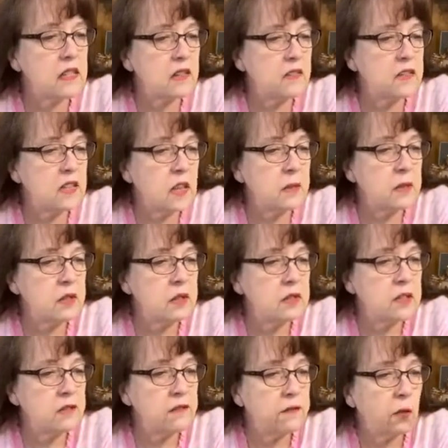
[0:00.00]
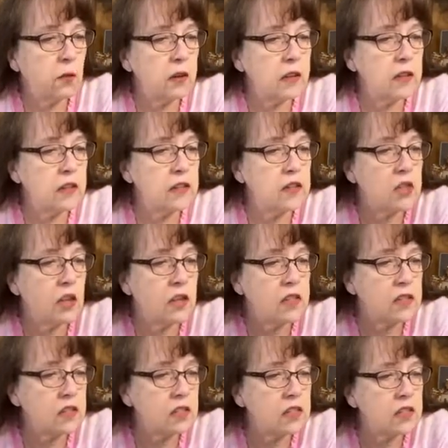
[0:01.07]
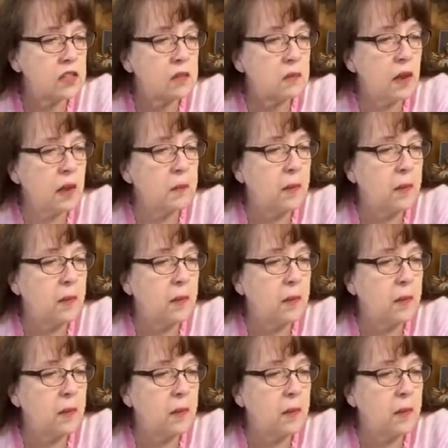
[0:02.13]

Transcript: of WD 40 injections in my